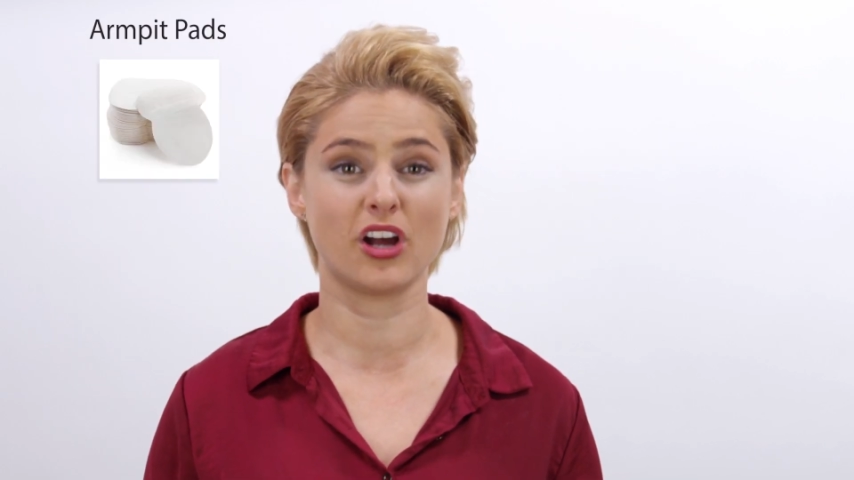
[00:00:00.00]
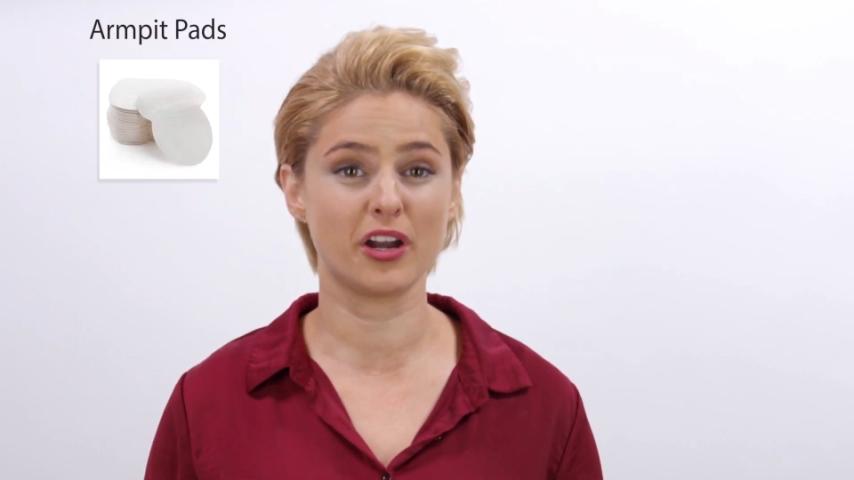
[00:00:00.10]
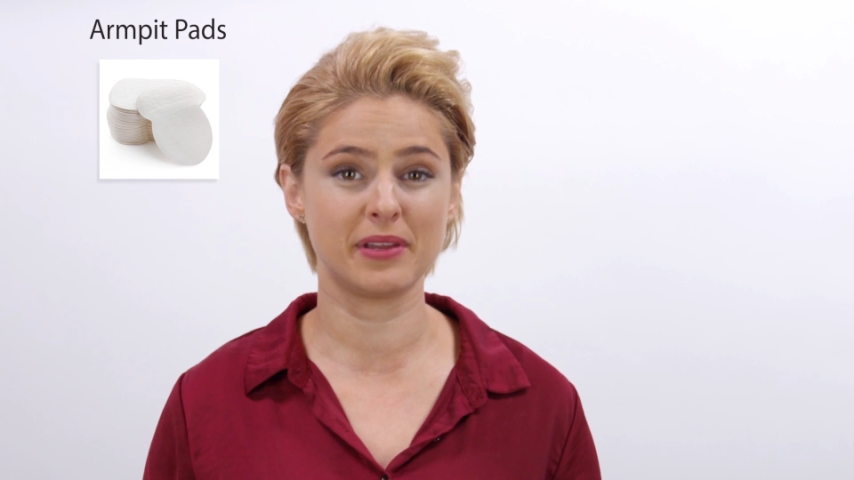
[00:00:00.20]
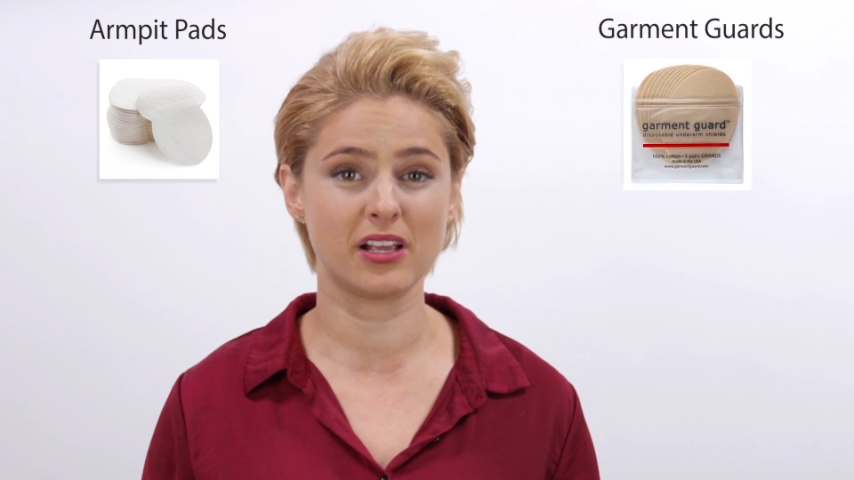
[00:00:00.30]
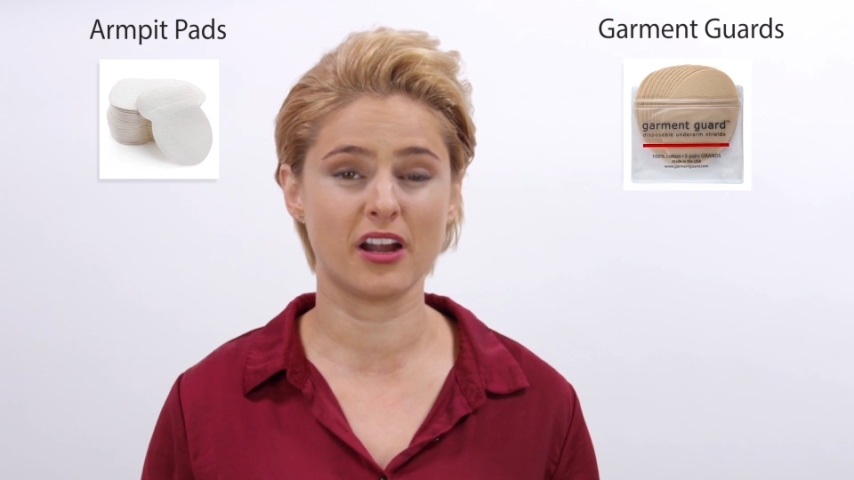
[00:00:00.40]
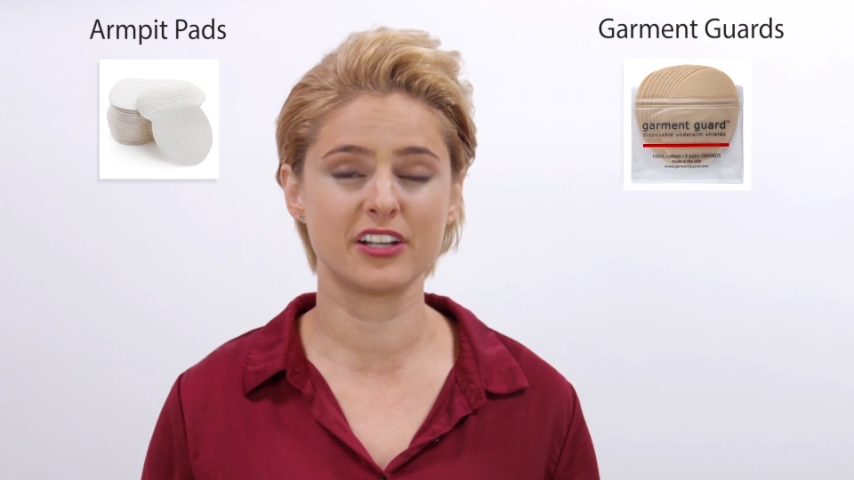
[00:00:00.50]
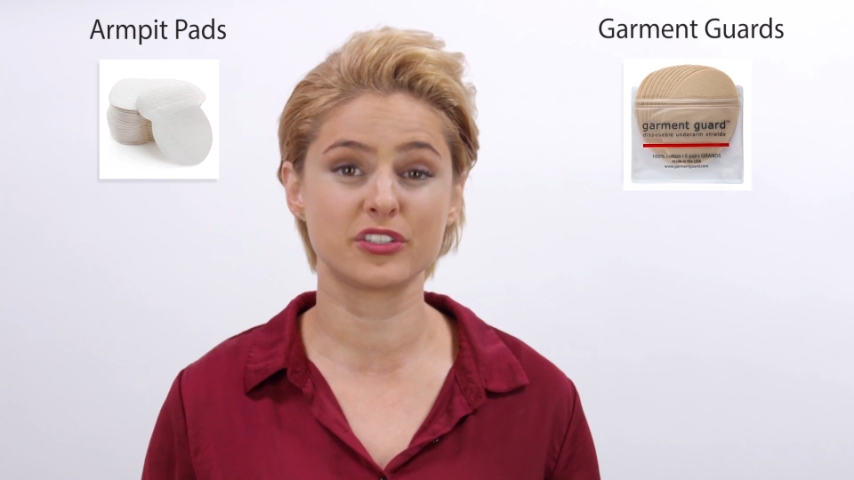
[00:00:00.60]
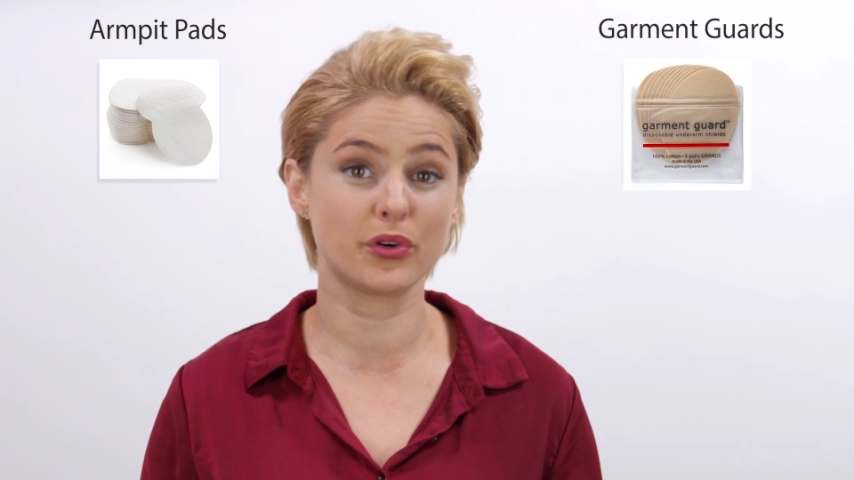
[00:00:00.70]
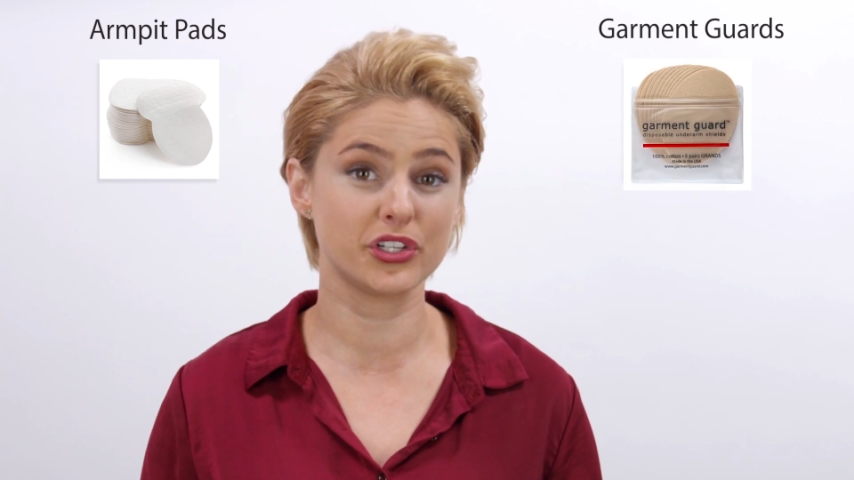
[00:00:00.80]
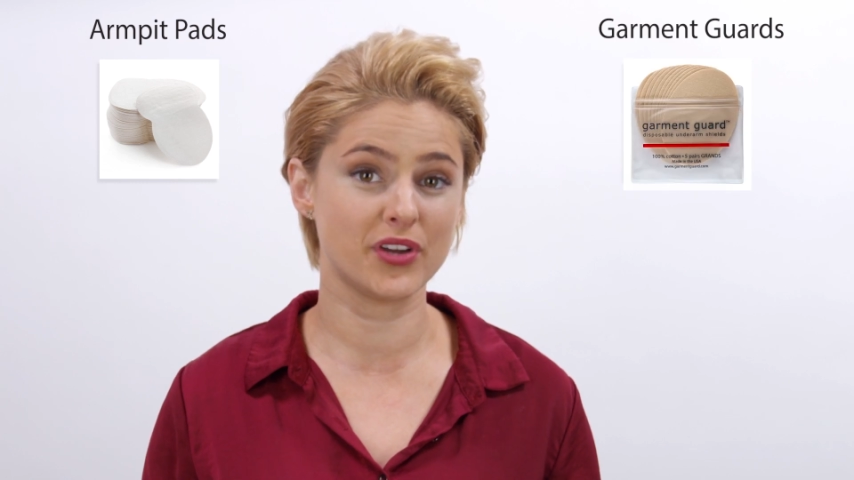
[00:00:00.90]
garment
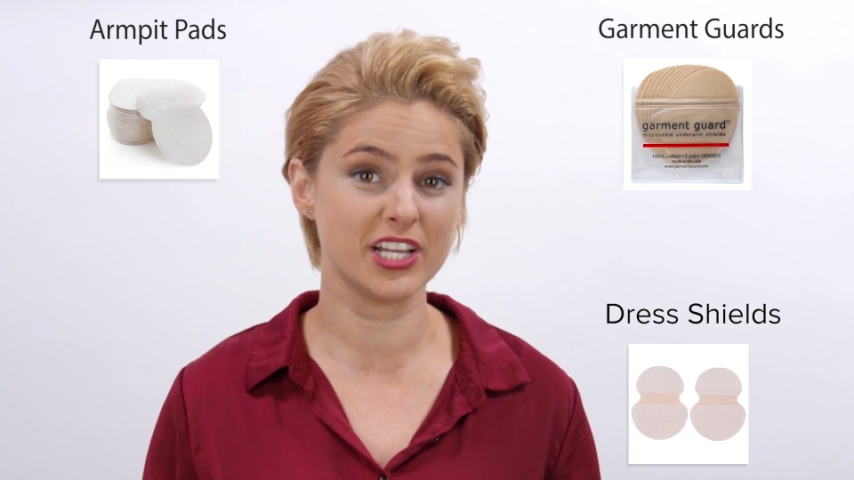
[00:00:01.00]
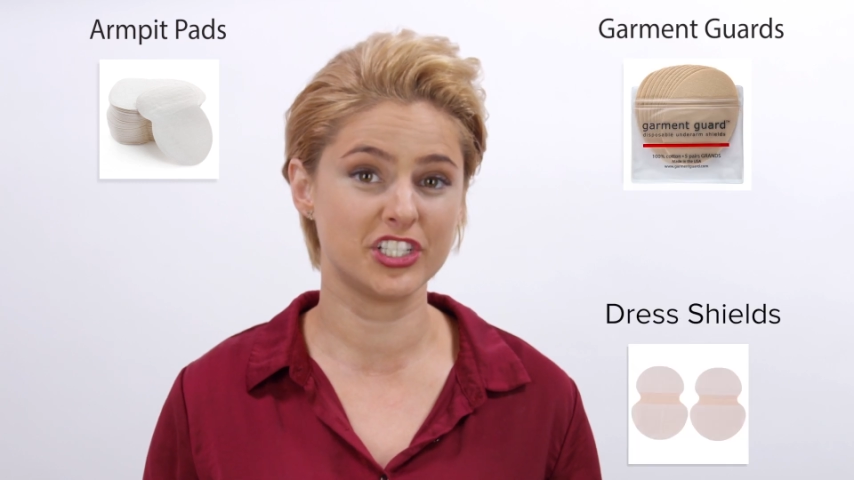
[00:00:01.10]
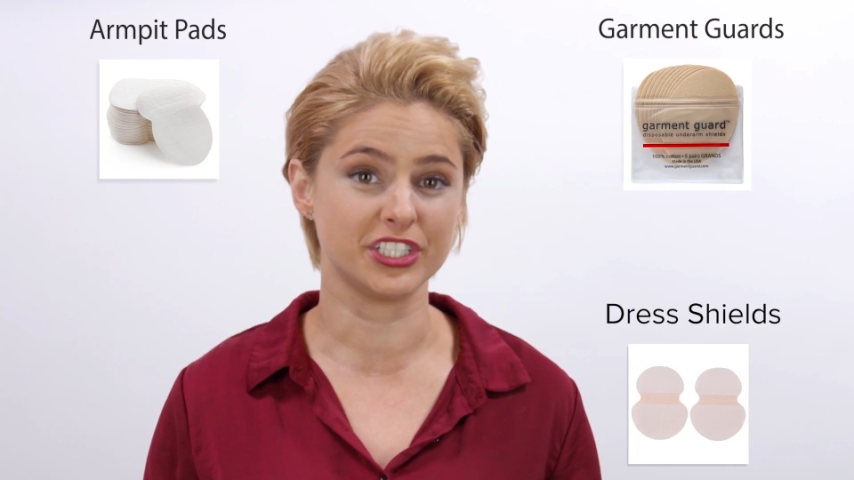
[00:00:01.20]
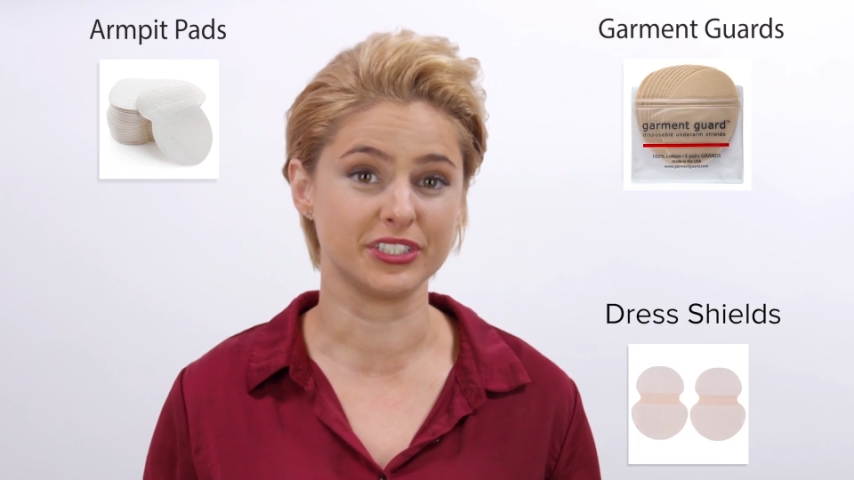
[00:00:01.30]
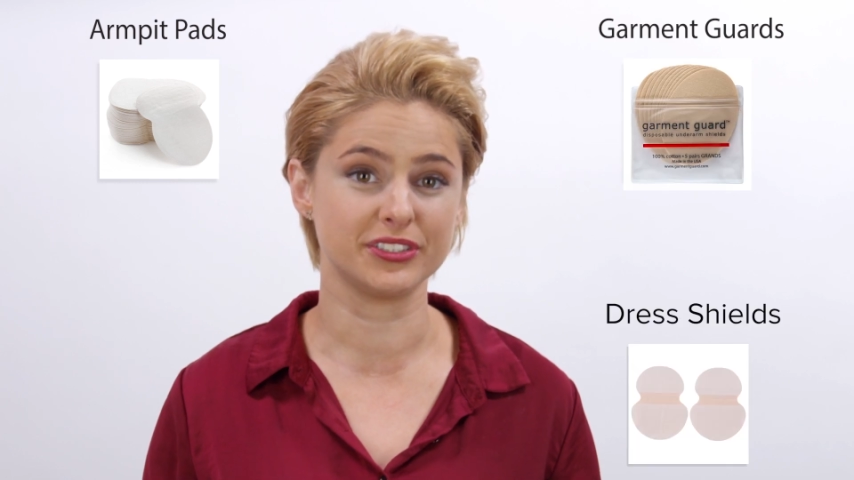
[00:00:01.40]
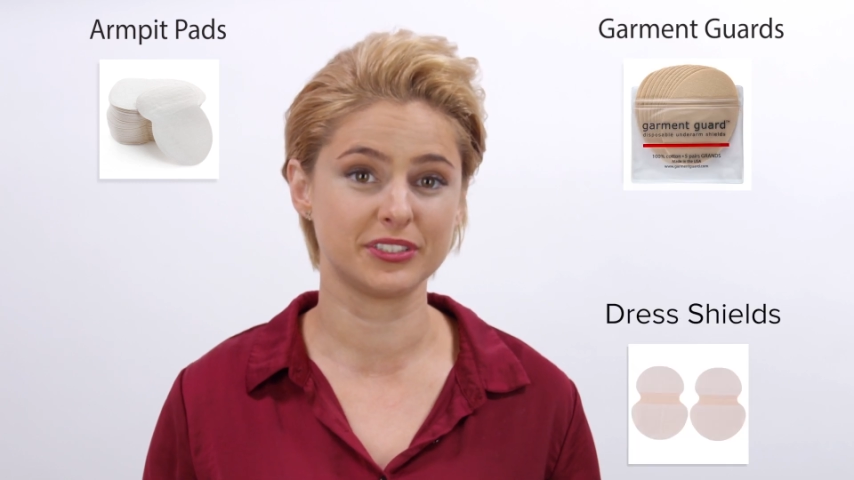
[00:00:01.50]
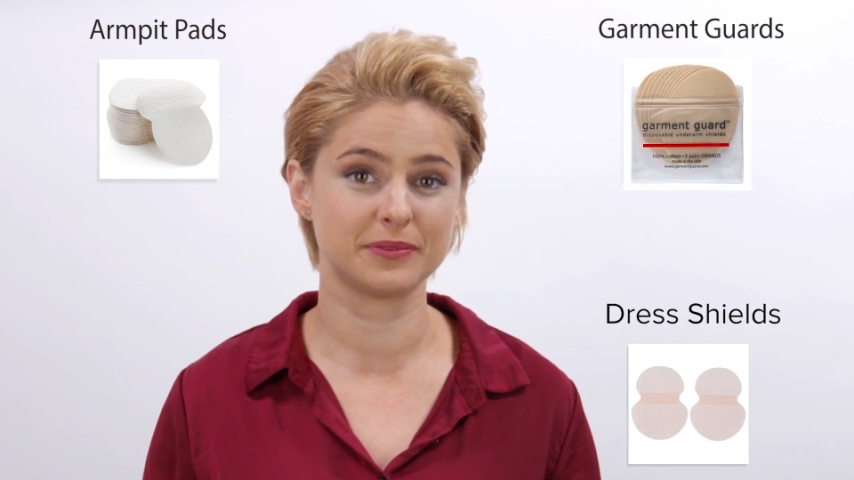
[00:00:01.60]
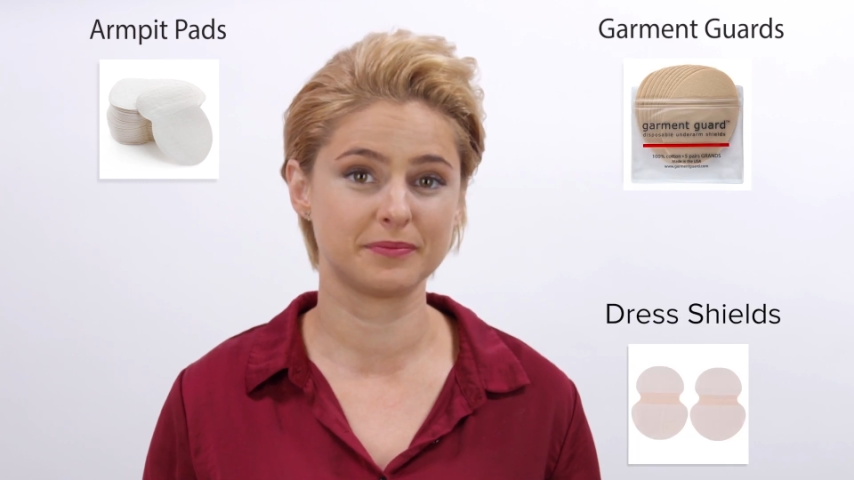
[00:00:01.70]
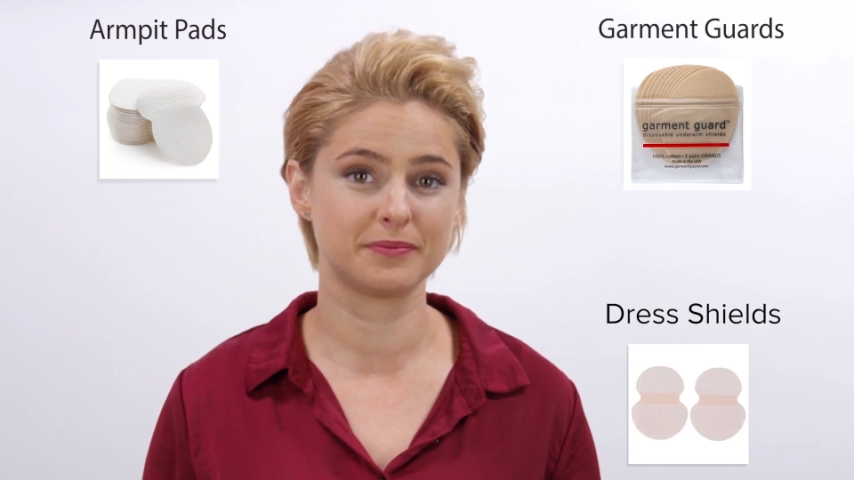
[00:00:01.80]
guards, or dress shields.